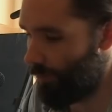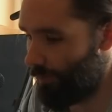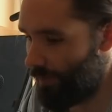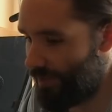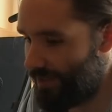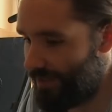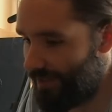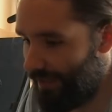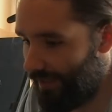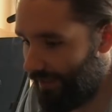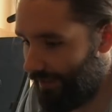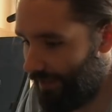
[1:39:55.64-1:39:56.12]
what we're
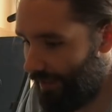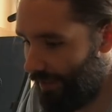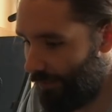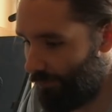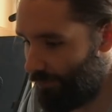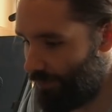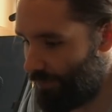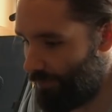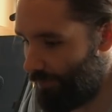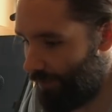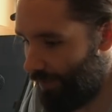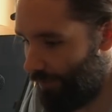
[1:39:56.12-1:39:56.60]
seeing
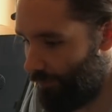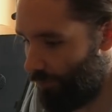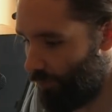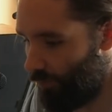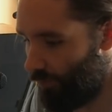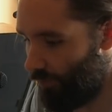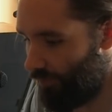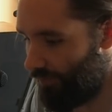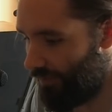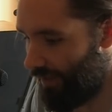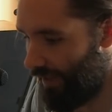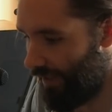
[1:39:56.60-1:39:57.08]
now is
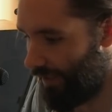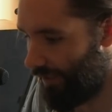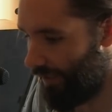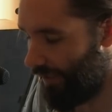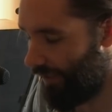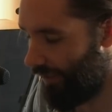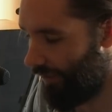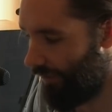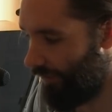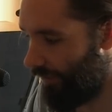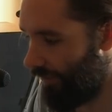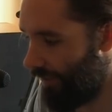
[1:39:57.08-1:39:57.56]
people
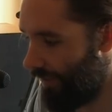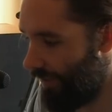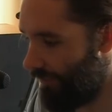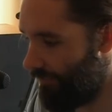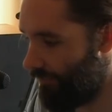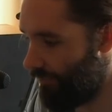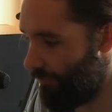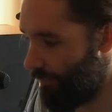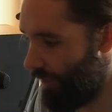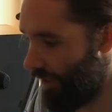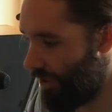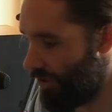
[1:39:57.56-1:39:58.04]
taking
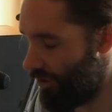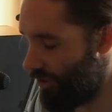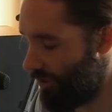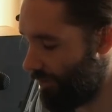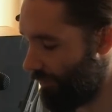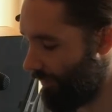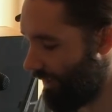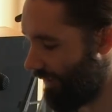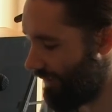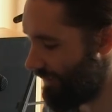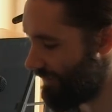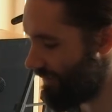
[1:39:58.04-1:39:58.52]
information
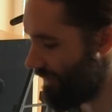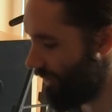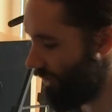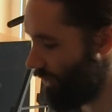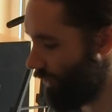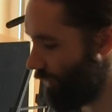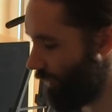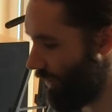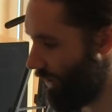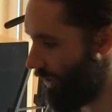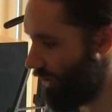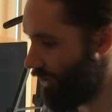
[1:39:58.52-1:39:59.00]
about a
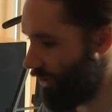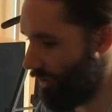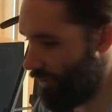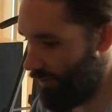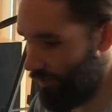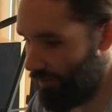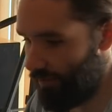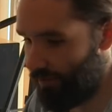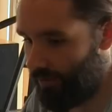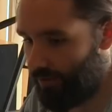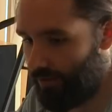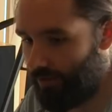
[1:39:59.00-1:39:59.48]

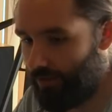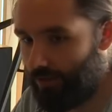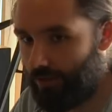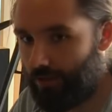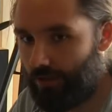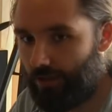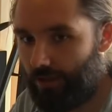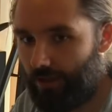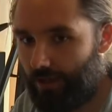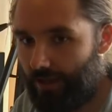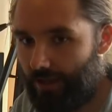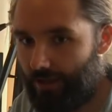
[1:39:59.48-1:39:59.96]
situation
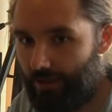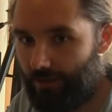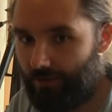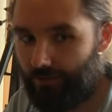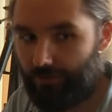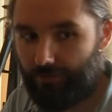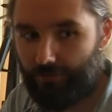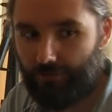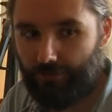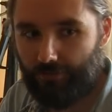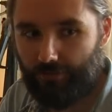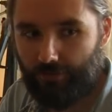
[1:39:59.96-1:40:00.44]

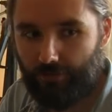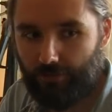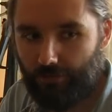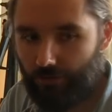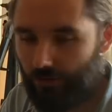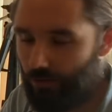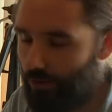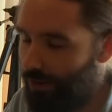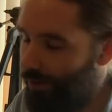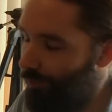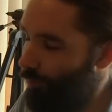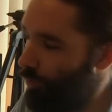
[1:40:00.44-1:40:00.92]
and
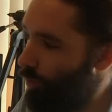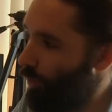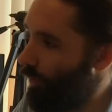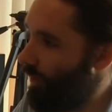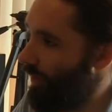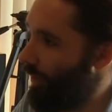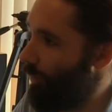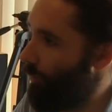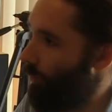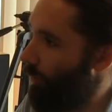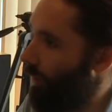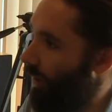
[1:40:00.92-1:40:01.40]
kind of
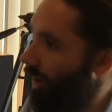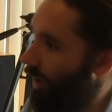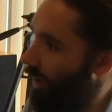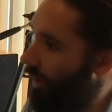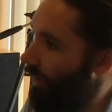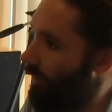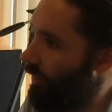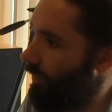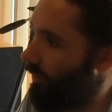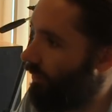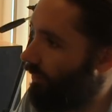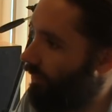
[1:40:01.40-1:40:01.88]
pulling it
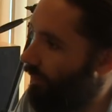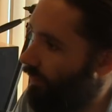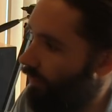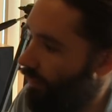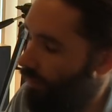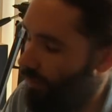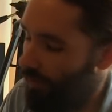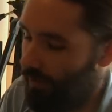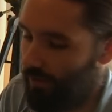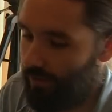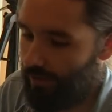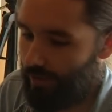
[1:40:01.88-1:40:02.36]
apart mm-hmm.
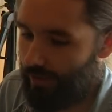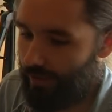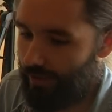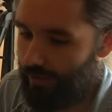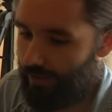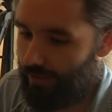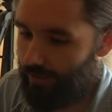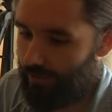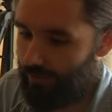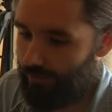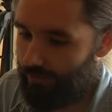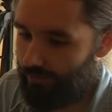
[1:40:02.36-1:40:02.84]

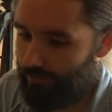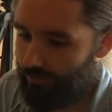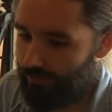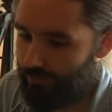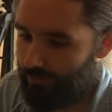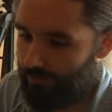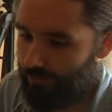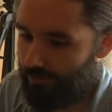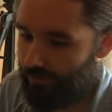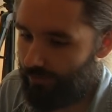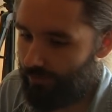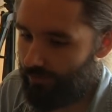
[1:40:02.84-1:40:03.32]

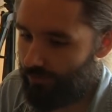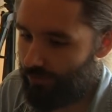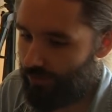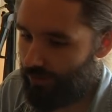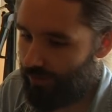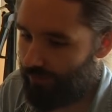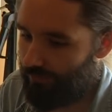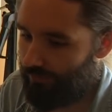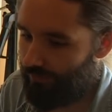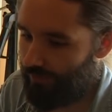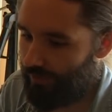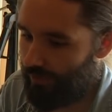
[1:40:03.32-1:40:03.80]
and
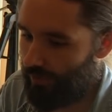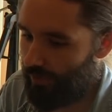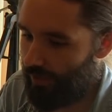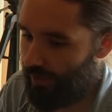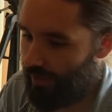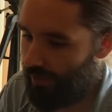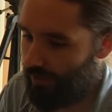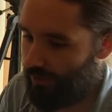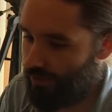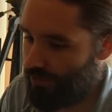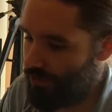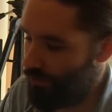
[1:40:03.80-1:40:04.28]
trying to figure
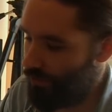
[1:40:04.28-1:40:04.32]
out a